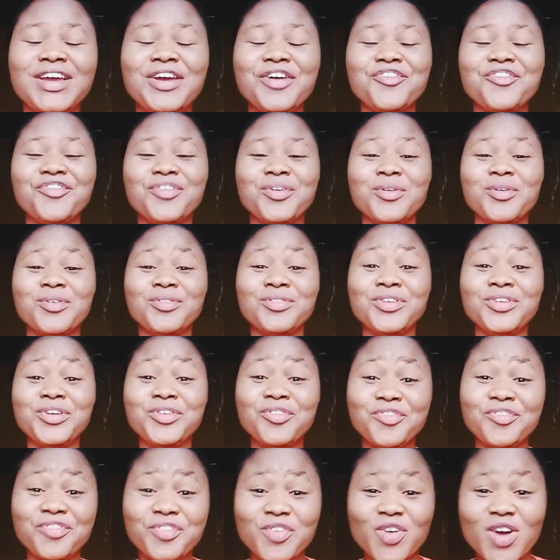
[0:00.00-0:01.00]
for new
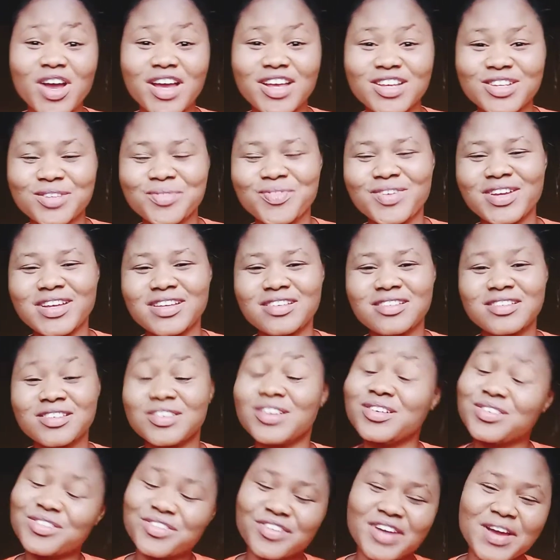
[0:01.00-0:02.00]
viewers, please
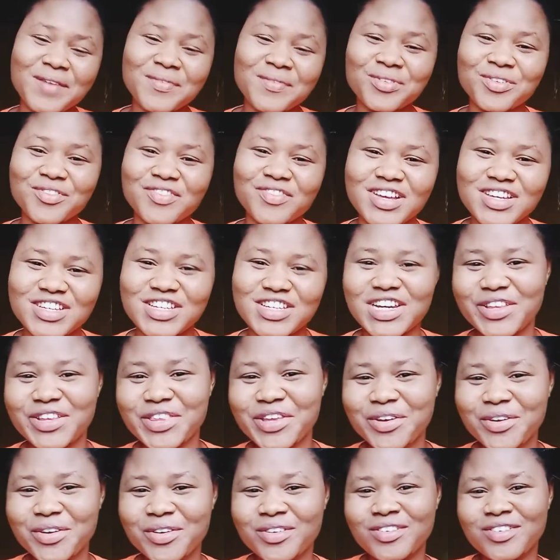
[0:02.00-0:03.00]
subscribe to my
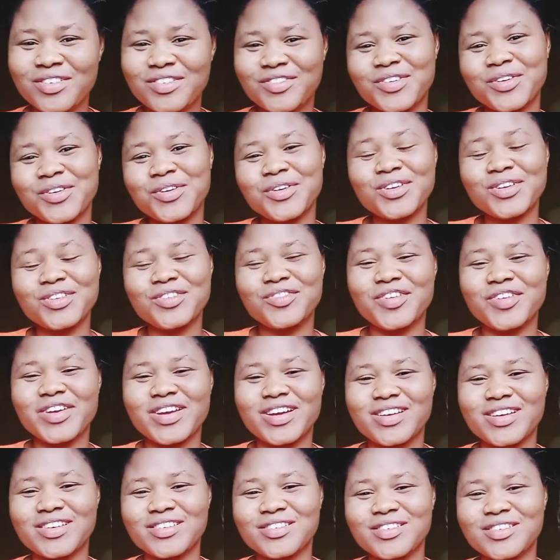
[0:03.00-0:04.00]
channel. For old
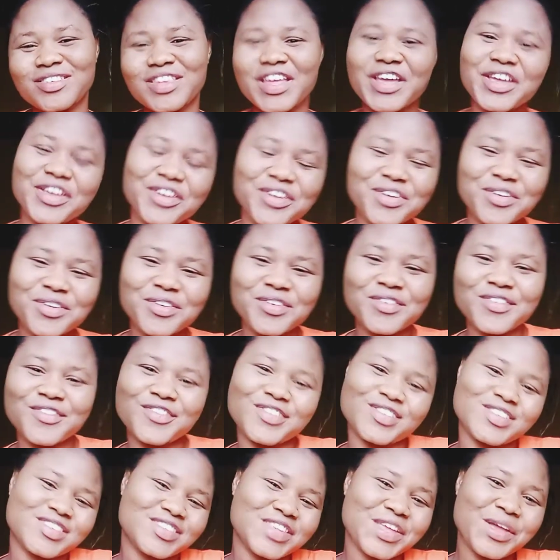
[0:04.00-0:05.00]
viewers, thank you for
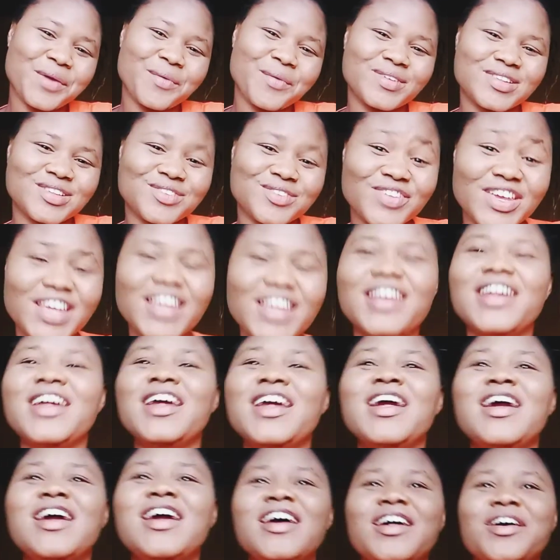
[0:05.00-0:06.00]
staying with me.
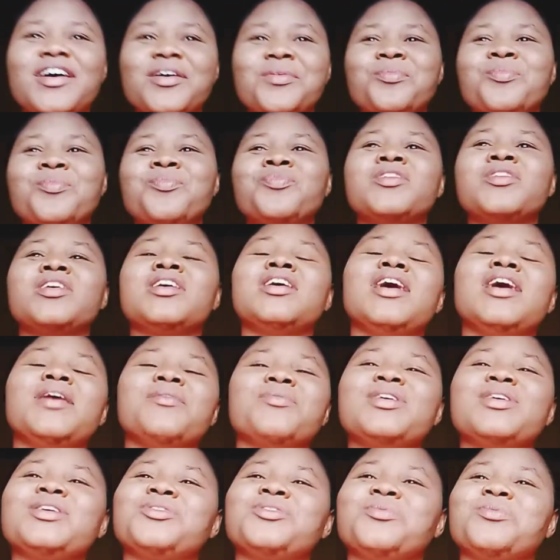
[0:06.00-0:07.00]
I'm
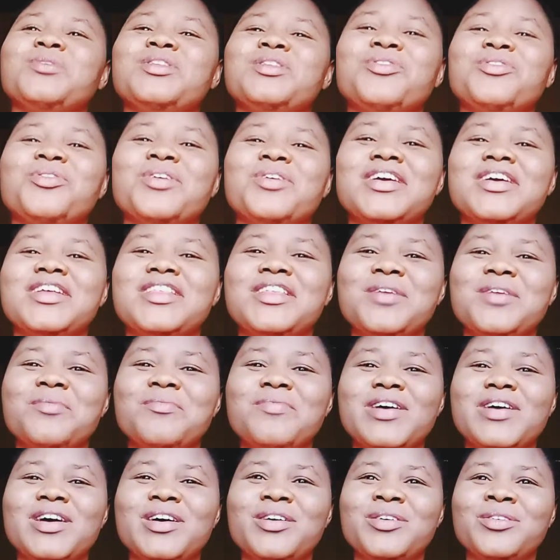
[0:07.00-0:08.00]
going to be talking
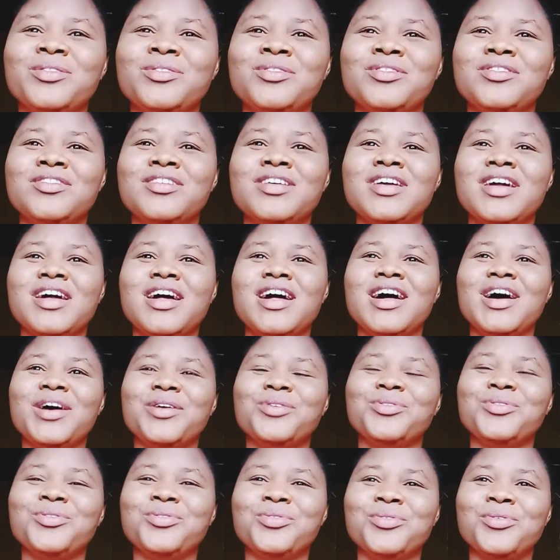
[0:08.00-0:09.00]
about how
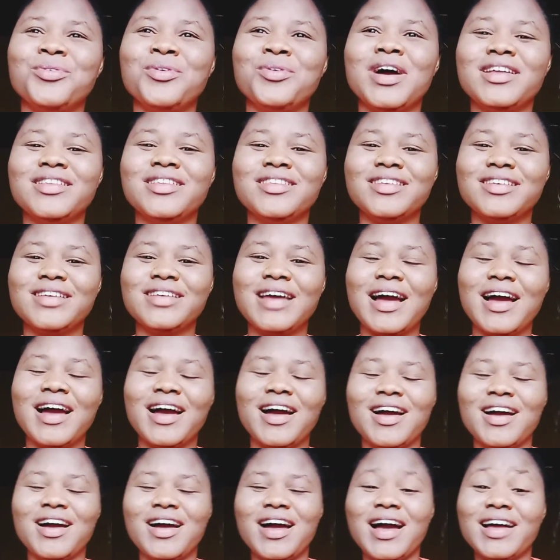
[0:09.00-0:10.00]
to
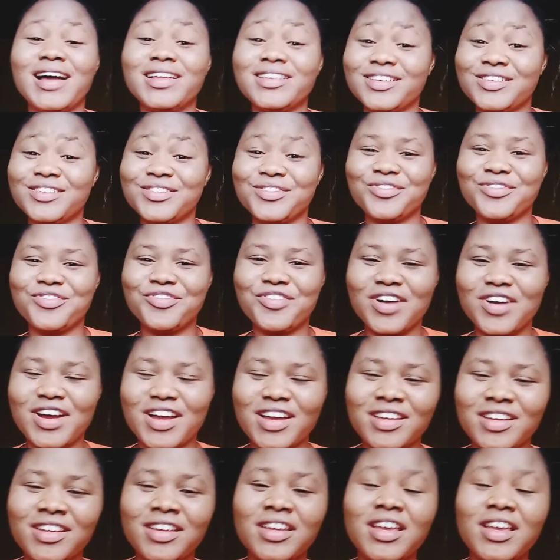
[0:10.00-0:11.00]
identify